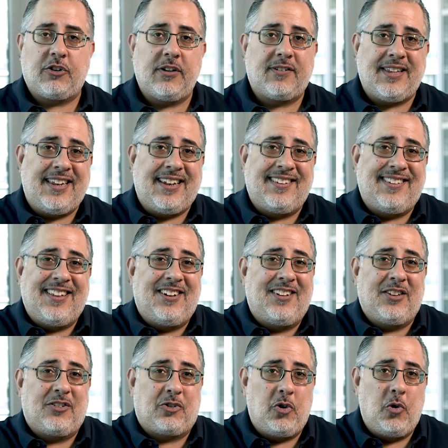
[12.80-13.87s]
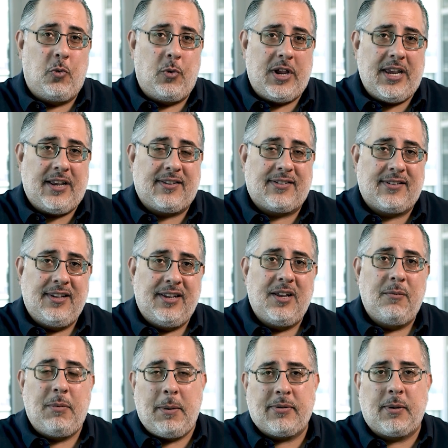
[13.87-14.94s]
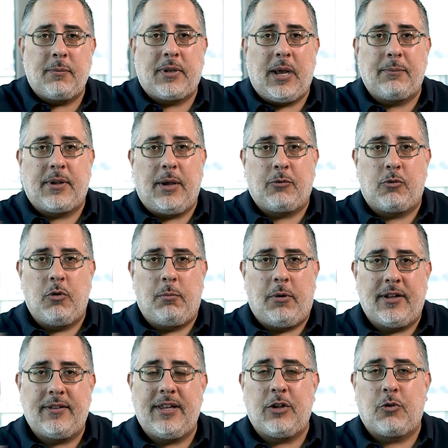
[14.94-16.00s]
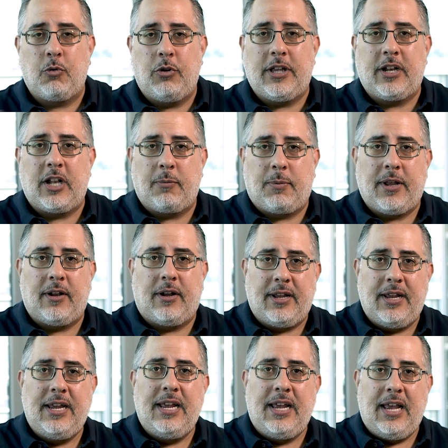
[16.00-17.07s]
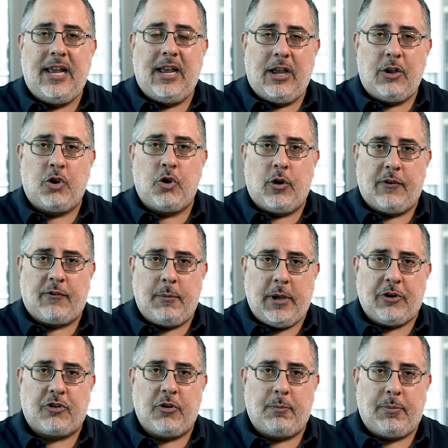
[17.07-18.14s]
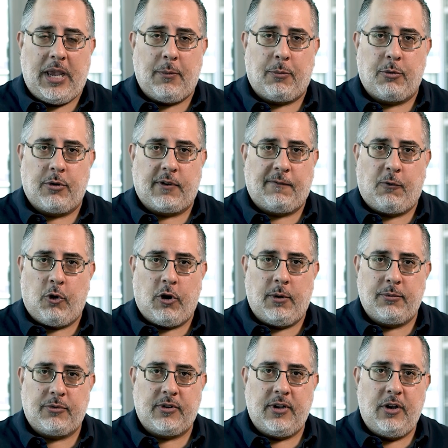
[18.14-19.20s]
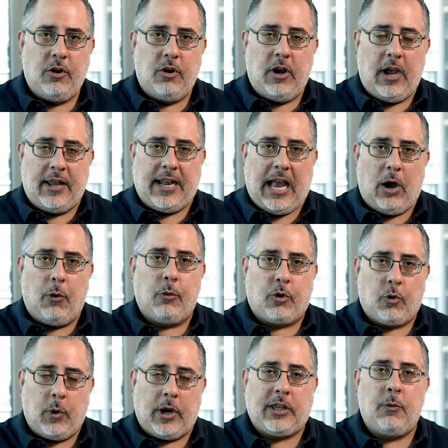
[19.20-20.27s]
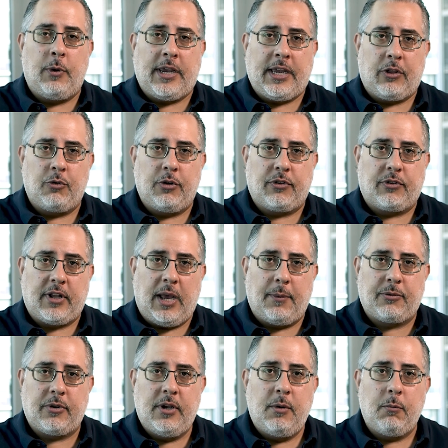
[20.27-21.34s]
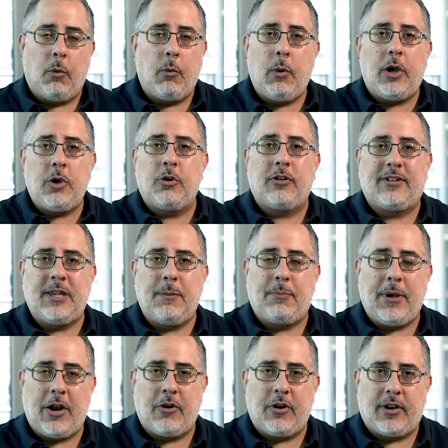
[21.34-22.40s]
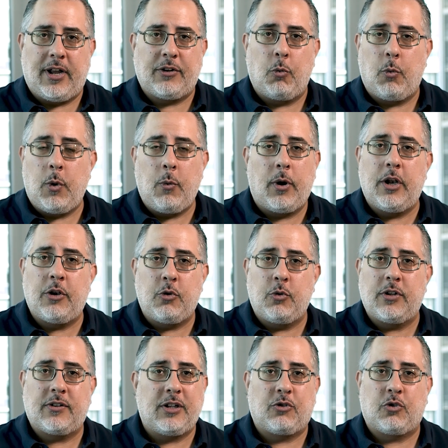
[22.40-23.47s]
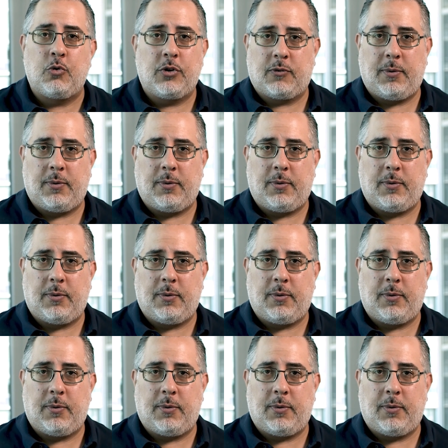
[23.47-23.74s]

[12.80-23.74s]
this in as little as 2 weeks, maybe sometimes up to a month. It's really going to depend on your information, paperwork, forms, and how quickly we can get through the steps. But we want you to sleep better at night, so we want to do this as soon as